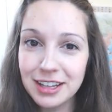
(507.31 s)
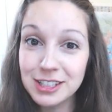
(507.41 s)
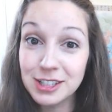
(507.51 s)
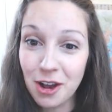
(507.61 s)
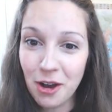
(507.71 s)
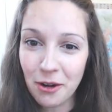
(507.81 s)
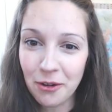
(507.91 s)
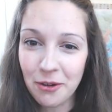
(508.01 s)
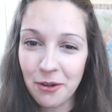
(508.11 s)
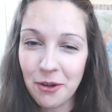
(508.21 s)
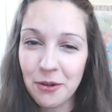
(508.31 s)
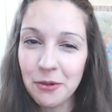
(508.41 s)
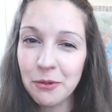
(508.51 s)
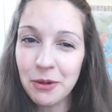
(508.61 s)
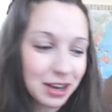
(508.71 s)
So
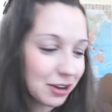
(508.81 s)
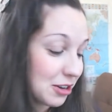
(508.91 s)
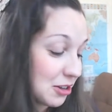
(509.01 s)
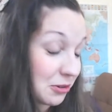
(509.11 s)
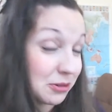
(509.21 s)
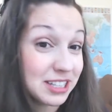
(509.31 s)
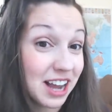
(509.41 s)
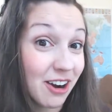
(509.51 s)
we could use